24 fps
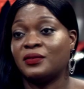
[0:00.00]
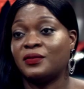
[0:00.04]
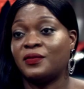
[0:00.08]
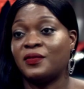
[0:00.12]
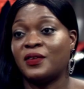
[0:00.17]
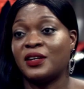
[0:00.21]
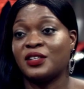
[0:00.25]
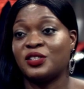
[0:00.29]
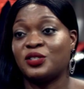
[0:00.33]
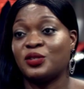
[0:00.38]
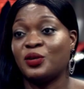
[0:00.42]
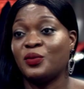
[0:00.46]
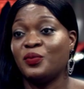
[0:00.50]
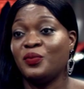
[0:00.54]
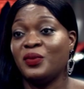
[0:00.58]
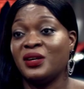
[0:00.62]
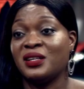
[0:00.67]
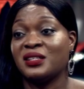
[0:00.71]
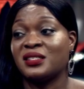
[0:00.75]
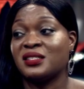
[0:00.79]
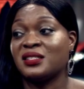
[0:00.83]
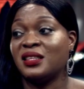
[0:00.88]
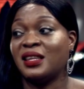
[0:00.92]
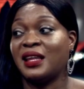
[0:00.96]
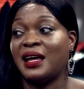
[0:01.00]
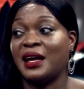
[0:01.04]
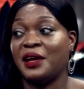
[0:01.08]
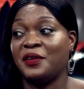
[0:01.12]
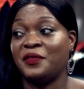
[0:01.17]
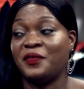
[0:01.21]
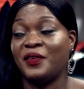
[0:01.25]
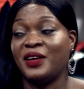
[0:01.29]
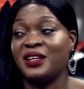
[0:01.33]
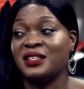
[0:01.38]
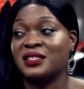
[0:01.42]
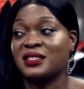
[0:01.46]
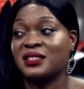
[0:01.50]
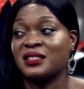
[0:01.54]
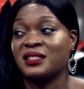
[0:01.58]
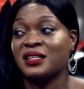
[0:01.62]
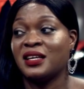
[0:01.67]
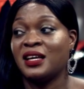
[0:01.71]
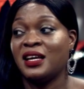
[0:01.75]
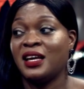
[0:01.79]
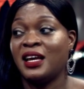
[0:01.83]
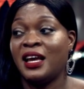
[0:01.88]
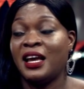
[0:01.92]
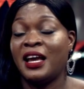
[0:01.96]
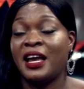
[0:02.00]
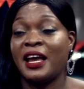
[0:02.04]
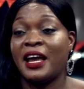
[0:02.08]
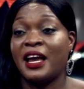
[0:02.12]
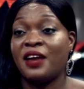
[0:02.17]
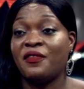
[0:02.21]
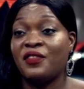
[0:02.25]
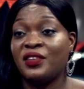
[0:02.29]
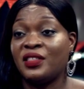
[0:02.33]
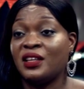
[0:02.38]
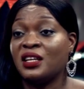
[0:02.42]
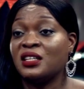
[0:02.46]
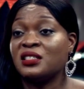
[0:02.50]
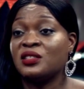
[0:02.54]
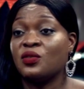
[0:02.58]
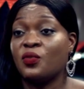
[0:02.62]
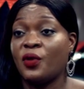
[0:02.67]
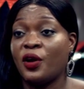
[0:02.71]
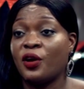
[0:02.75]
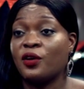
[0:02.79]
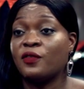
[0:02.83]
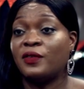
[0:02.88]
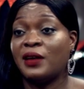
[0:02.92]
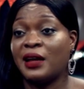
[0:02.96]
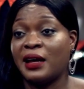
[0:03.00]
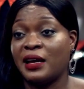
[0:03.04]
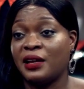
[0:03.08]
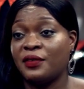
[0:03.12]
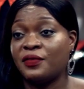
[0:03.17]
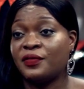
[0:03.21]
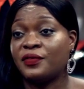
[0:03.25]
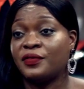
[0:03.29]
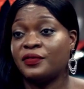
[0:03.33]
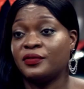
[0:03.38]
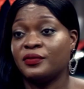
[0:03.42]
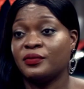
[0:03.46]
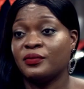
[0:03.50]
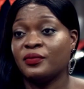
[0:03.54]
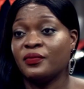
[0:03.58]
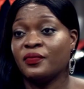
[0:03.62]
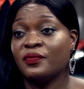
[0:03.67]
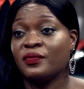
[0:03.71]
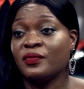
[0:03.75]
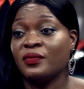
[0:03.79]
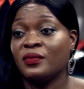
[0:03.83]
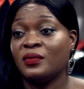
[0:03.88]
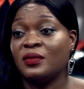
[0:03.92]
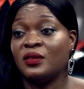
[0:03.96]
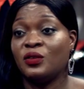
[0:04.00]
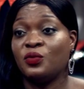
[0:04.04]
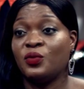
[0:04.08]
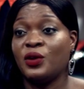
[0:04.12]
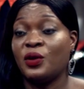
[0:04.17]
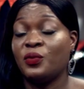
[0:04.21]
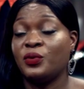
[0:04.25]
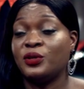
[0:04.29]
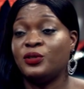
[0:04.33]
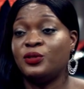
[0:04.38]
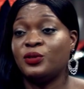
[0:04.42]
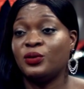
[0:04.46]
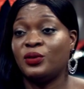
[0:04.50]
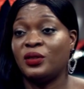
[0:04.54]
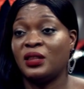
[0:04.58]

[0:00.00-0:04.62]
Fashion means life. It's everything. is a way of life, the way we do